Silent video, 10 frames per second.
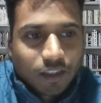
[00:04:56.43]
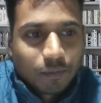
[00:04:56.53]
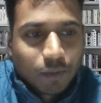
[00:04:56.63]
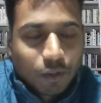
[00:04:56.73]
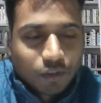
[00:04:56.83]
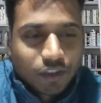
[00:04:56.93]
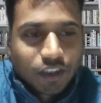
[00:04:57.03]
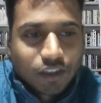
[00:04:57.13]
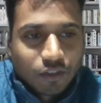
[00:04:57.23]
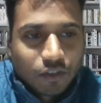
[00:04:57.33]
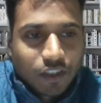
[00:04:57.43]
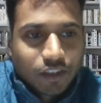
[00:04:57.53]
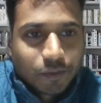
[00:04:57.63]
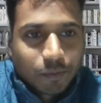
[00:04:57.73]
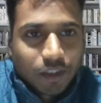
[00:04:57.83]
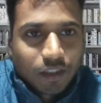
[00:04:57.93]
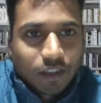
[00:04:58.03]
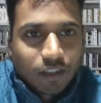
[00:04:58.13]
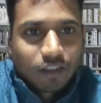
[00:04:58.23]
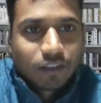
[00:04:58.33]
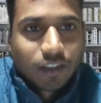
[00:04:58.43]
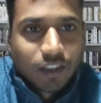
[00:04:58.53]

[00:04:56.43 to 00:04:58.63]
below synchronous speed. Not.